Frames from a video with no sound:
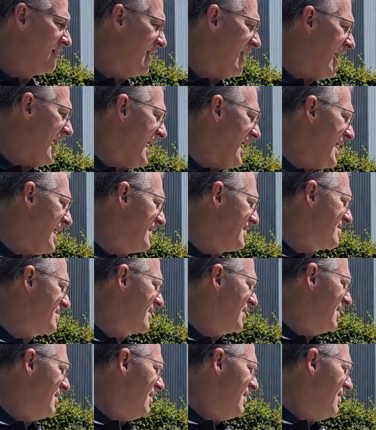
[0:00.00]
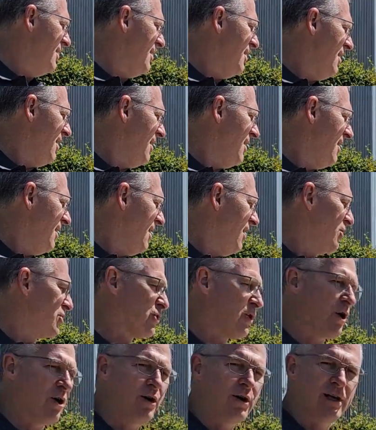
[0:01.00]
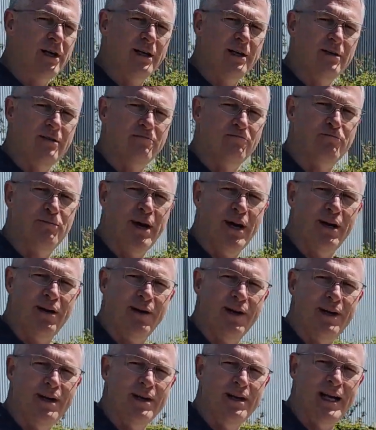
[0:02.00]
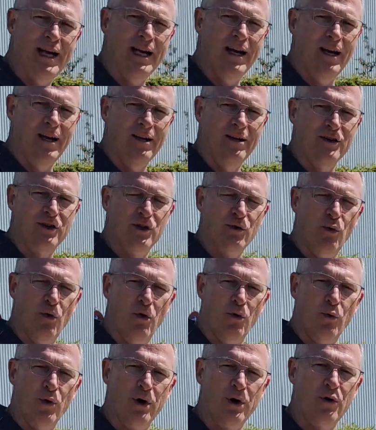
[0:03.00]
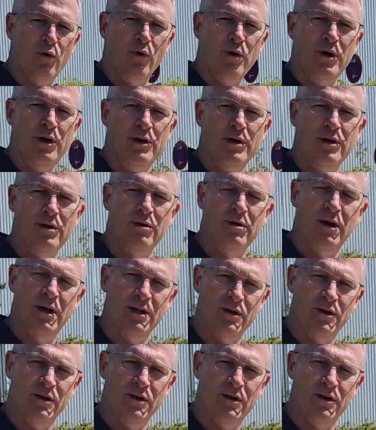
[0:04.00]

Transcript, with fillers: that has a target buried in it. So what we're going to do